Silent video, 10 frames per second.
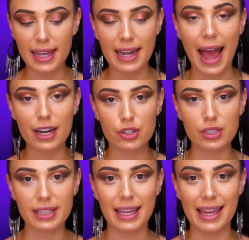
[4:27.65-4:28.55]
it
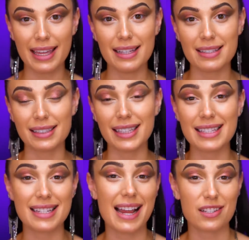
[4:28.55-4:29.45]
actually is
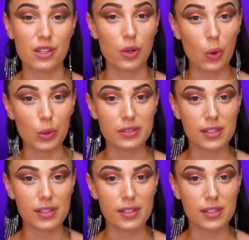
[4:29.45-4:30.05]
listed as a gold.